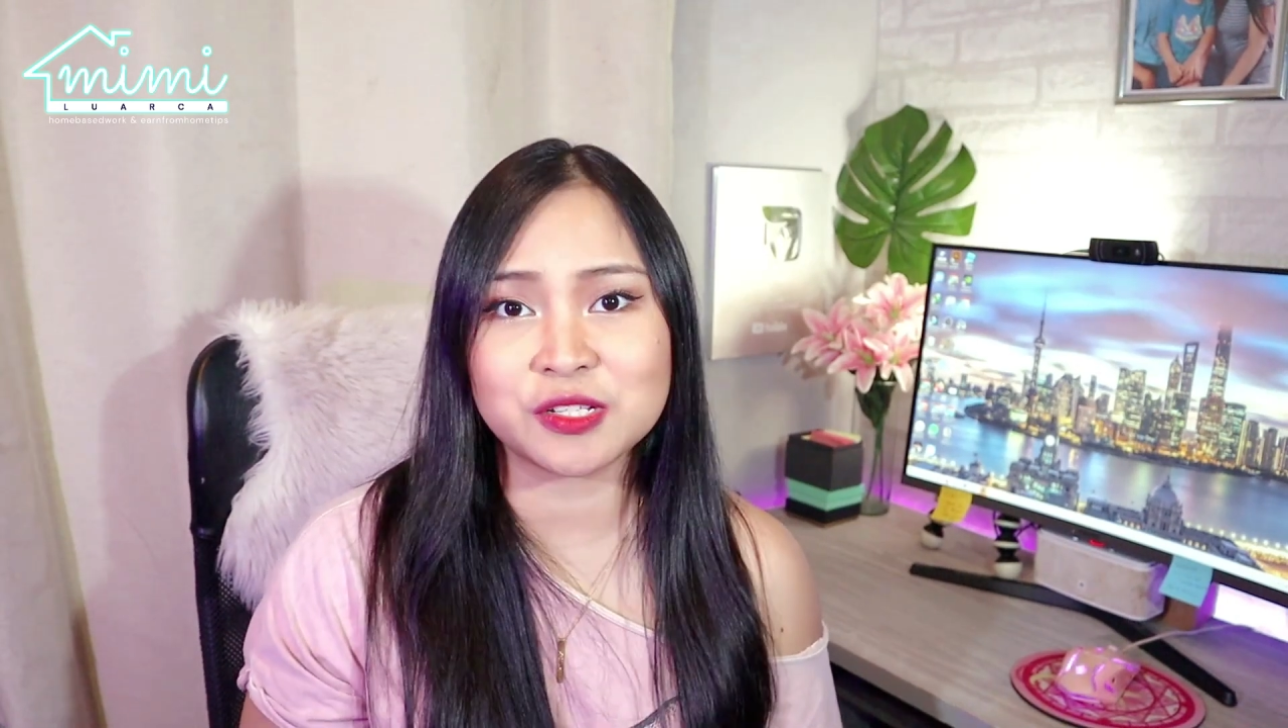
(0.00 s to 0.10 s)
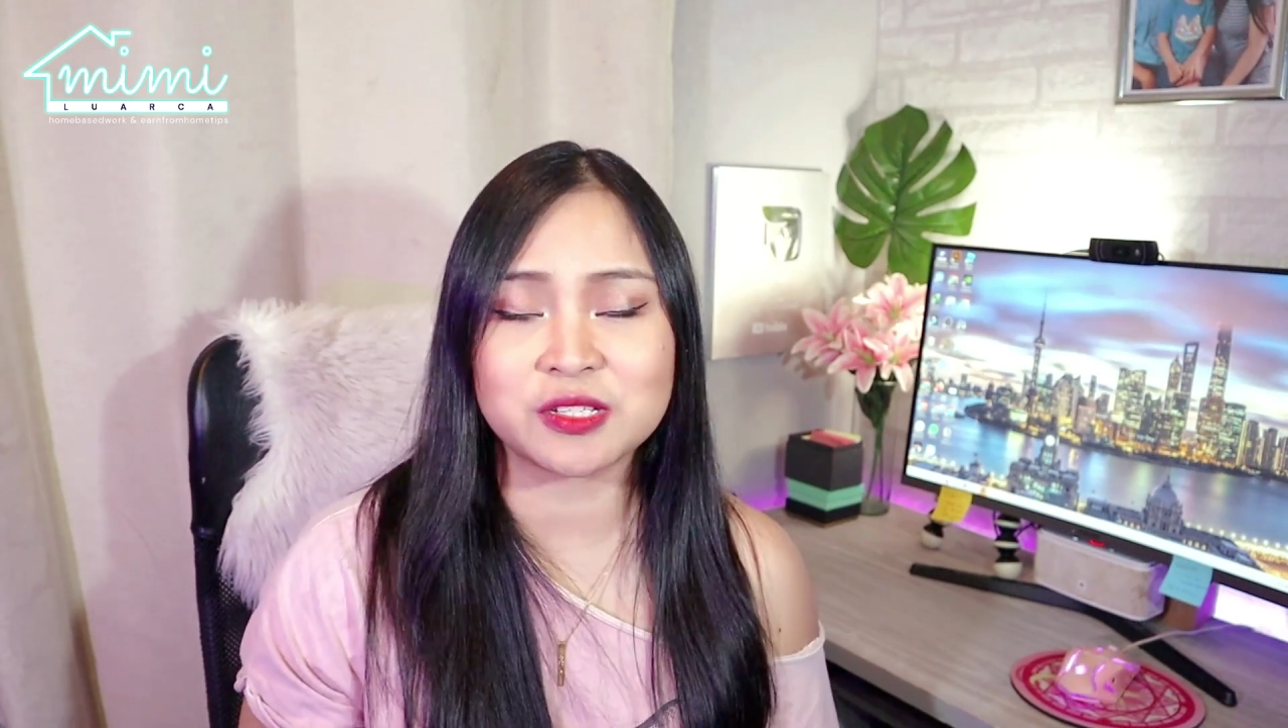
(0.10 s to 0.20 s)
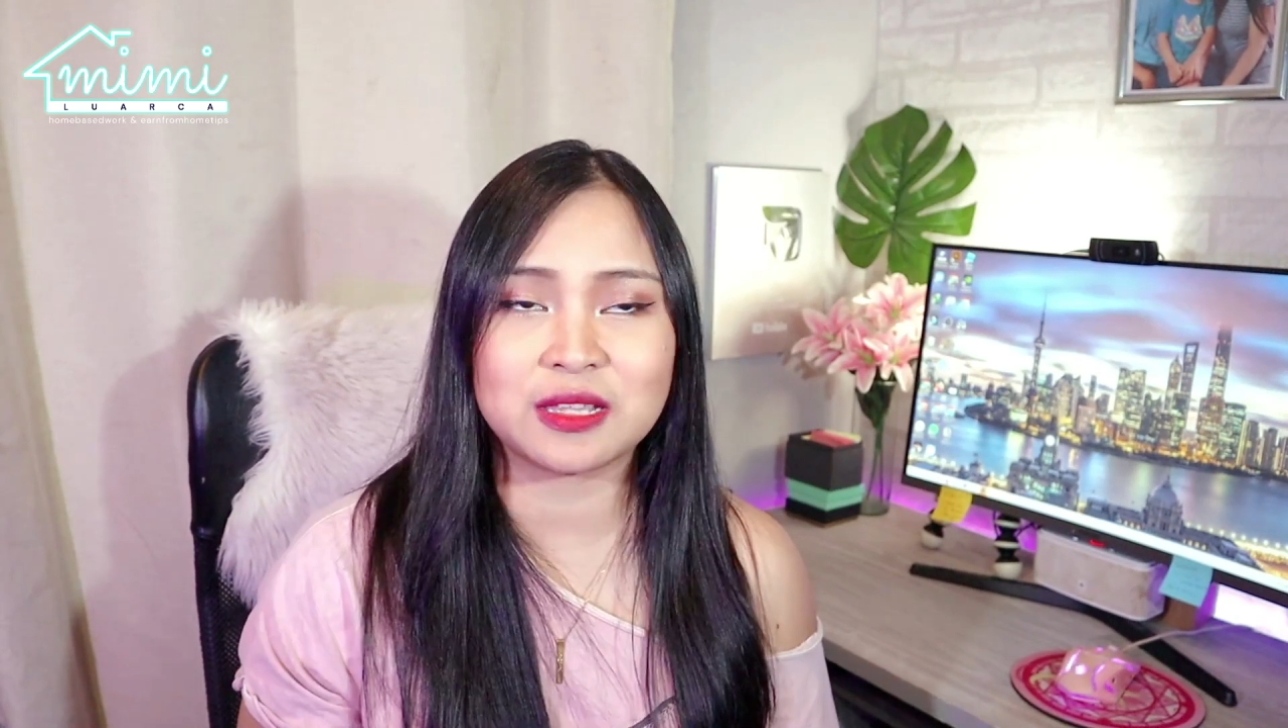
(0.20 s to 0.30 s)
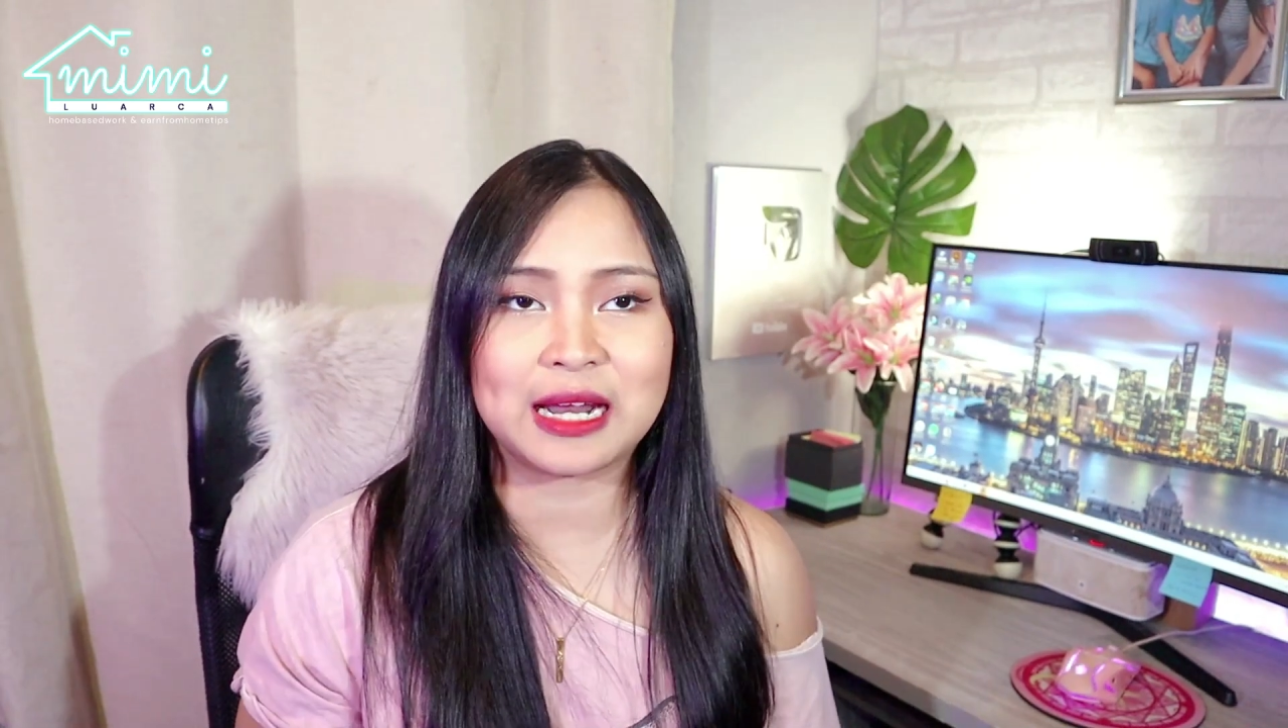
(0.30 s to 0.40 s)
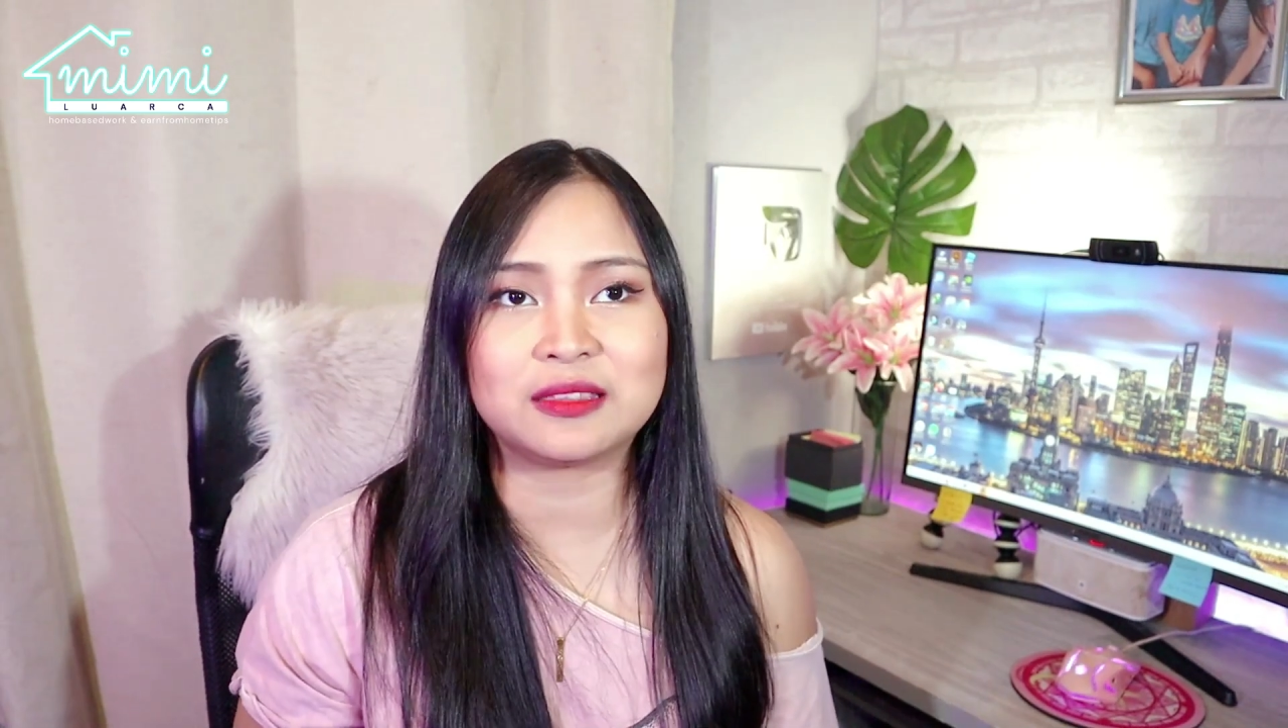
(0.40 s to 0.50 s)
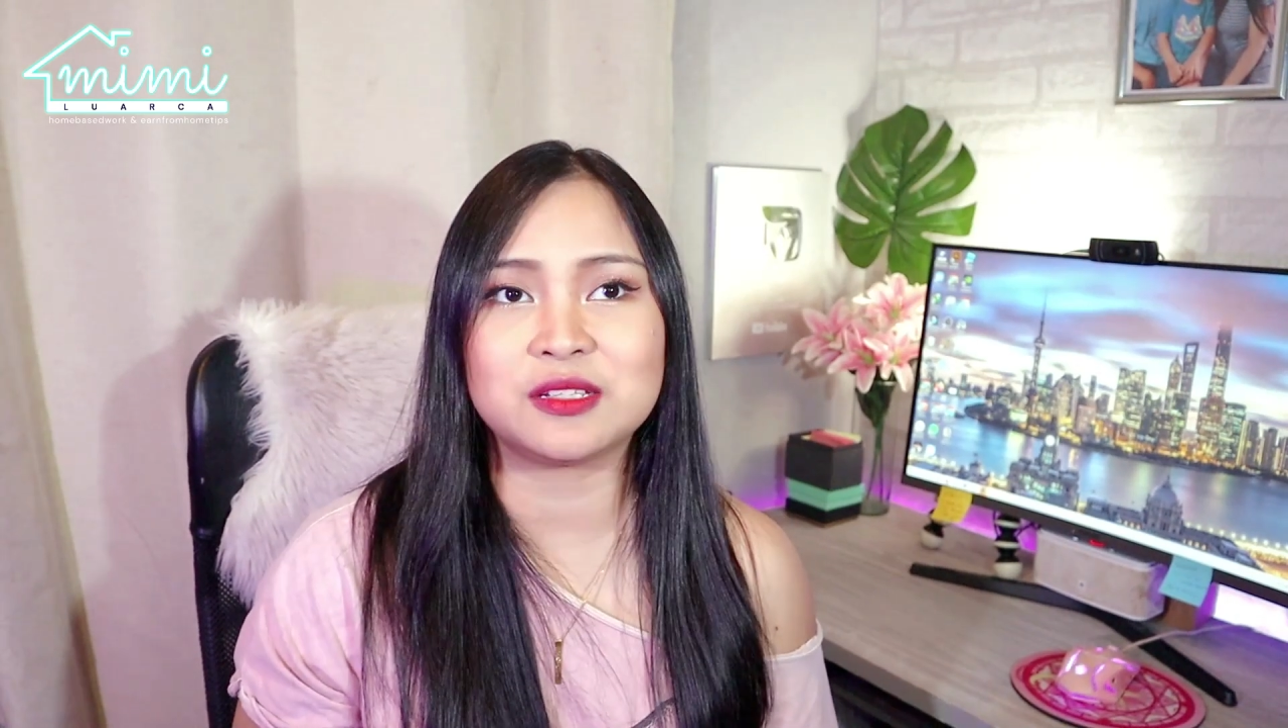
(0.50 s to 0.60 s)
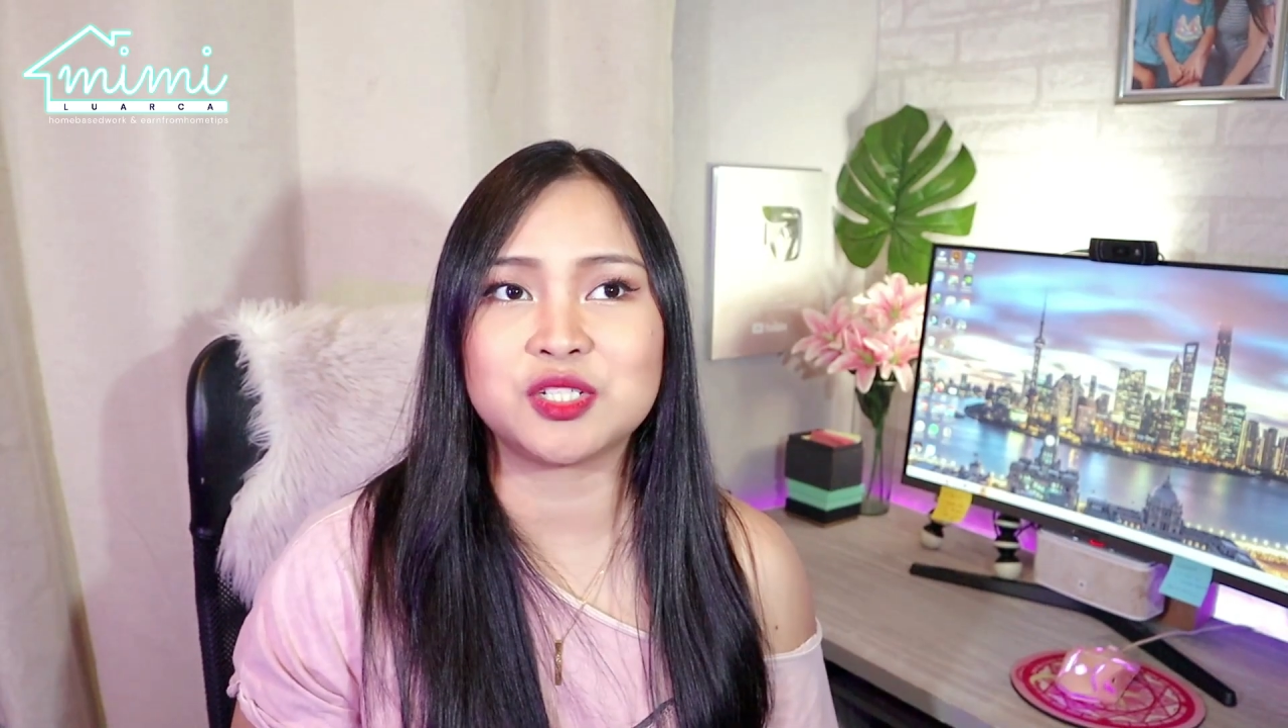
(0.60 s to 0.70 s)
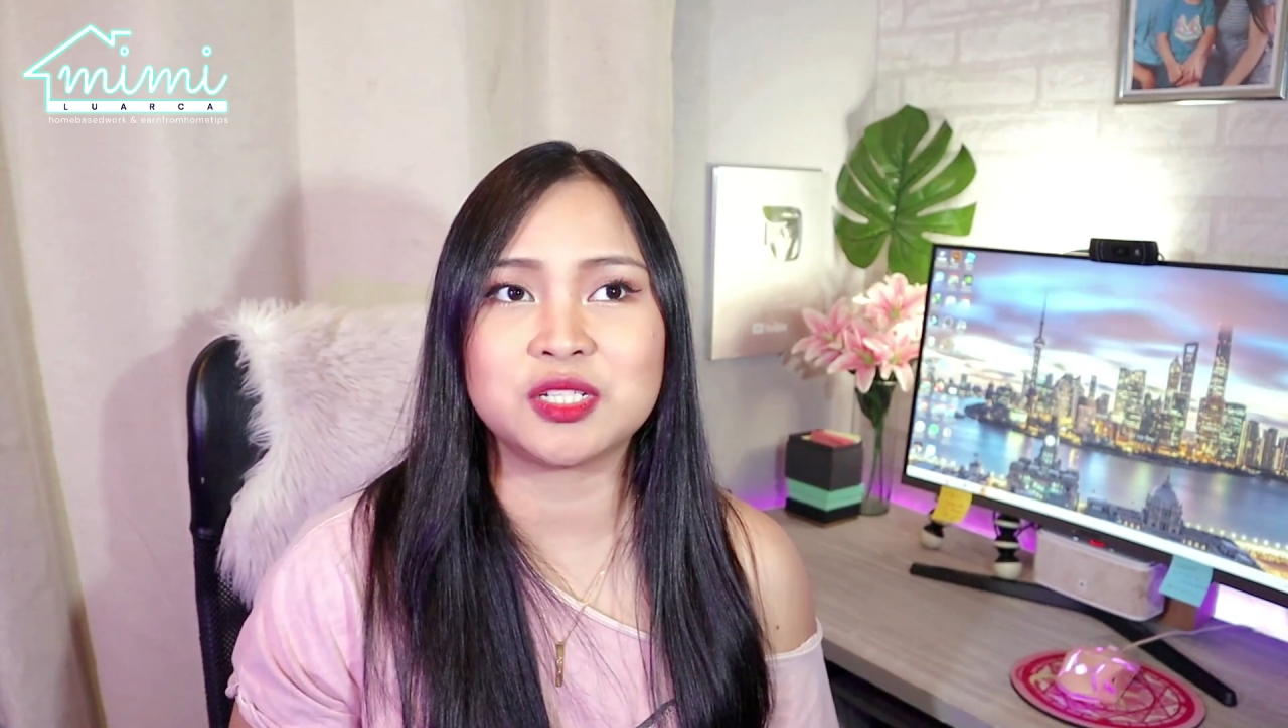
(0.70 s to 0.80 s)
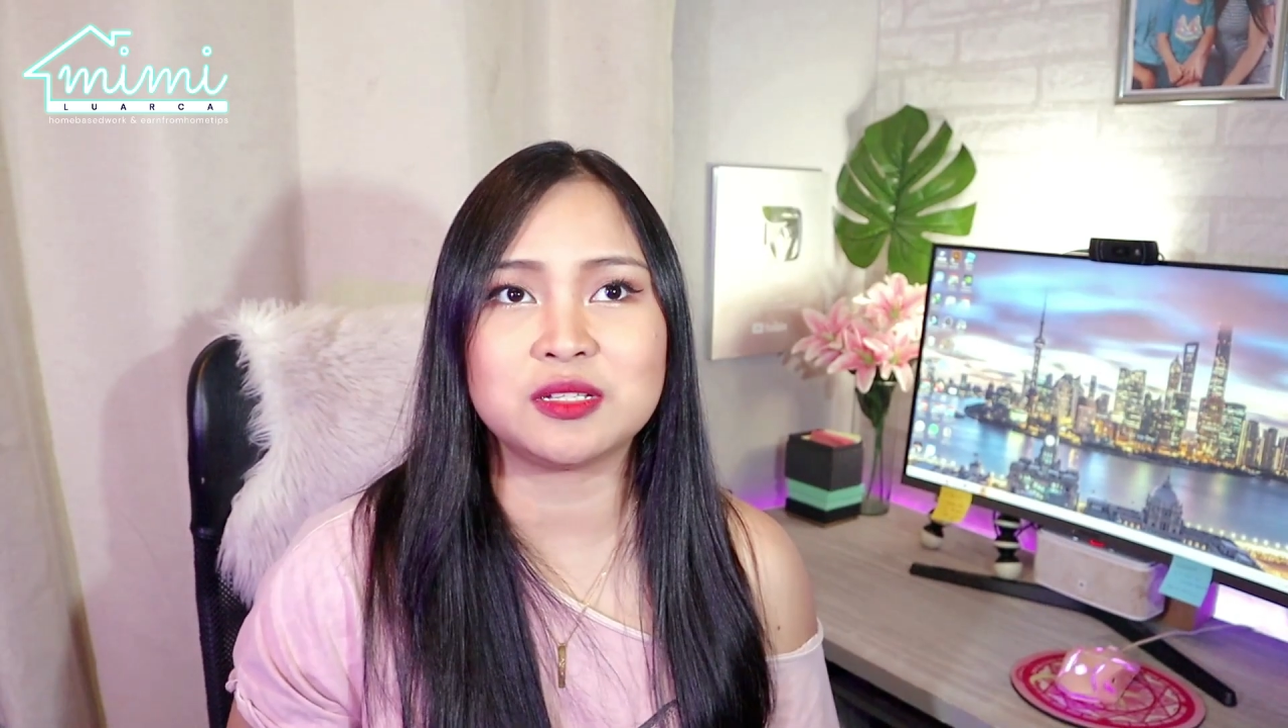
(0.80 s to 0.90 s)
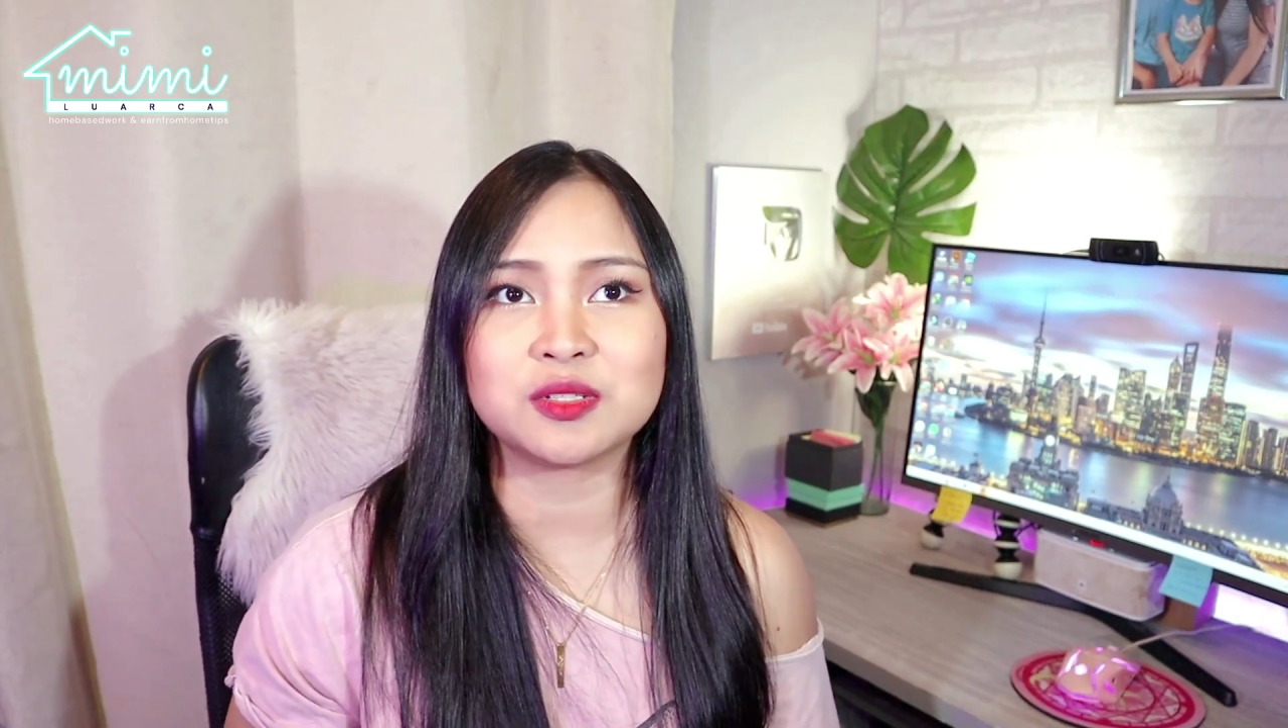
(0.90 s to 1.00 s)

strategy.